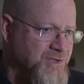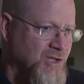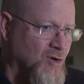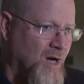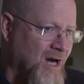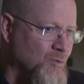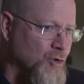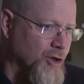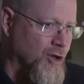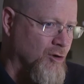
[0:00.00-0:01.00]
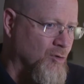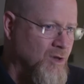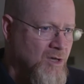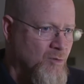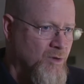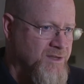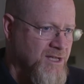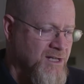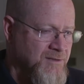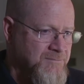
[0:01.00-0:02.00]
So I will know
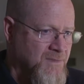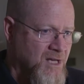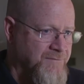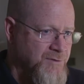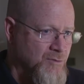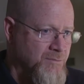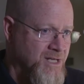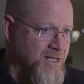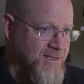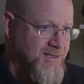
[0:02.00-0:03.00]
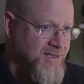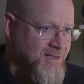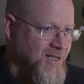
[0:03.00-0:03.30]
within a few minutes